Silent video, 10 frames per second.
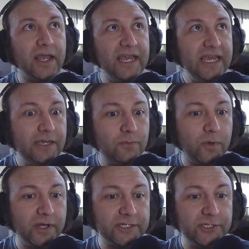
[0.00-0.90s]
He
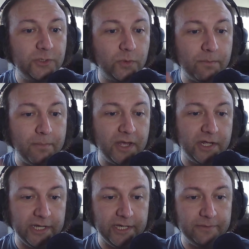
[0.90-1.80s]
wants your
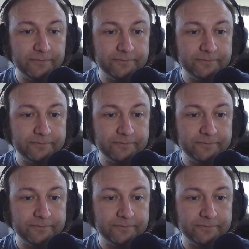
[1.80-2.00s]
money.